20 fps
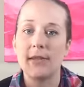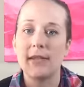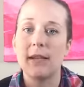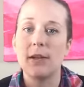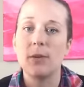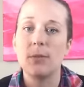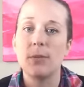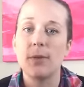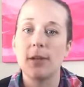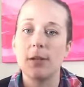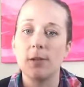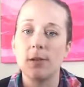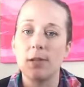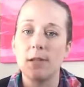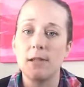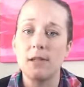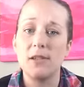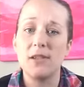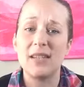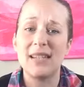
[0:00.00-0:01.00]
So we're
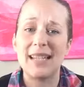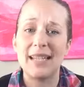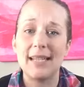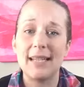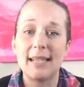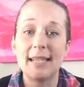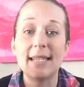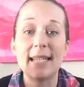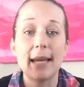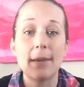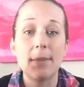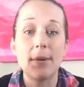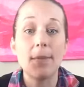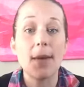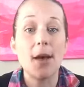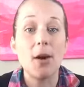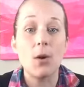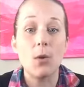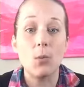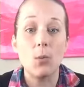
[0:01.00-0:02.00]
using the same
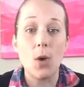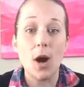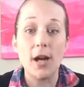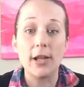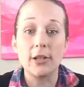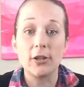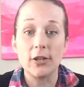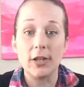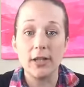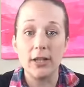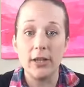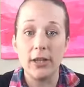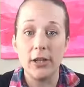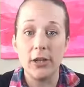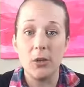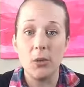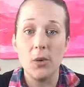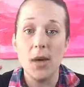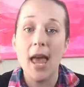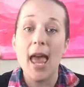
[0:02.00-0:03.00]
amount of water and
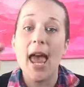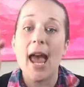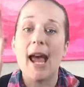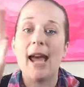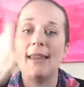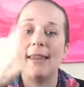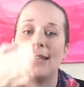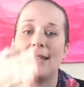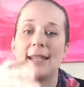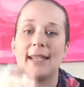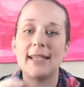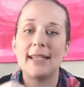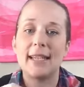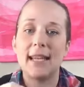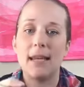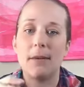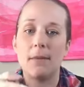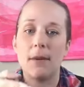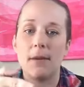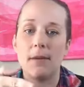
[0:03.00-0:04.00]
glue and then the
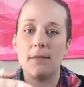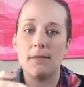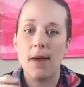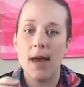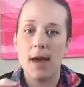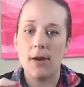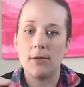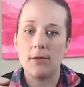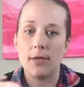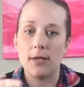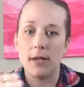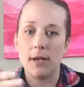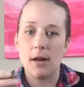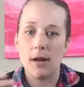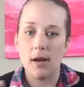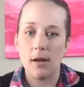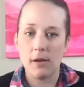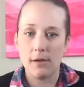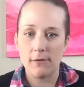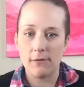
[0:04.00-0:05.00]
same amount
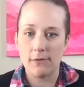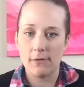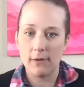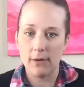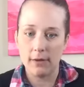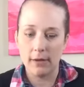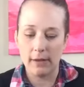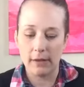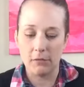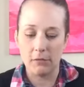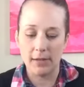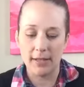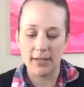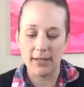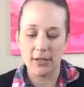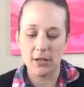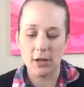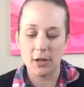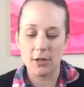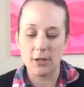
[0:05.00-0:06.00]
of liquid
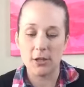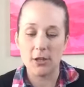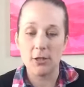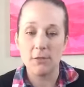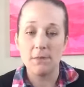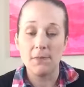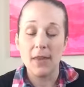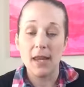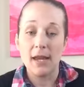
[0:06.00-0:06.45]
starch.